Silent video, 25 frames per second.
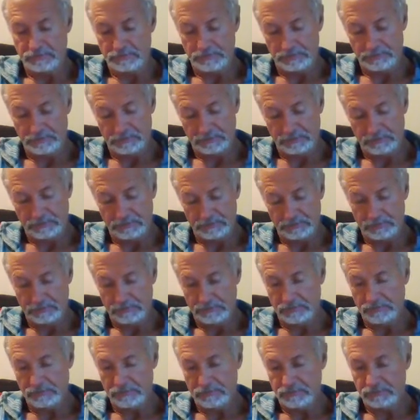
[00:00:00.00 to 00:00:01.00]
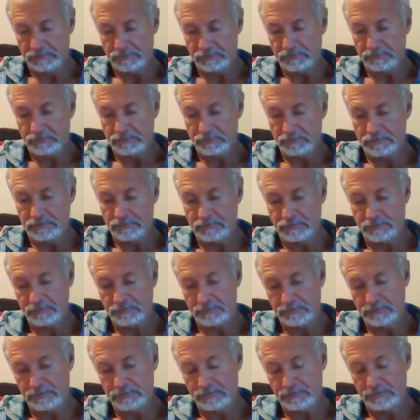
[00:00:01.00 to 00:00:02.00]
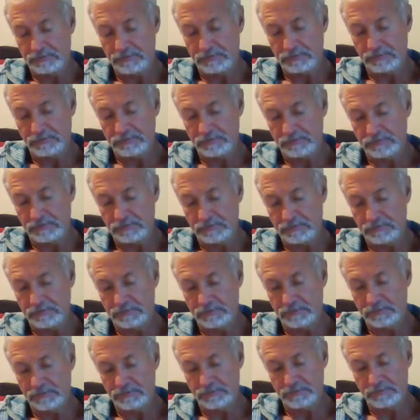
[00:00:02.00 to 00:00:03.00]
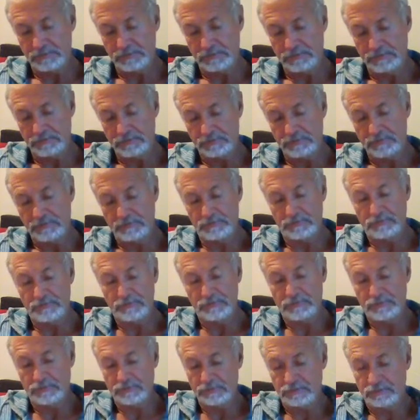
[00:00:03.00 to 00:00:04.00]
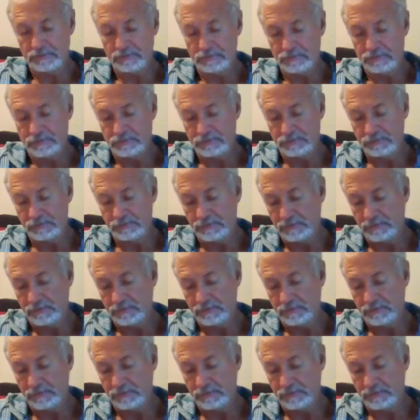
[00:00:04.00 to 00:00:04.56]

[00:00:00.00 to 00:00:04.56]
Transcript: (silent)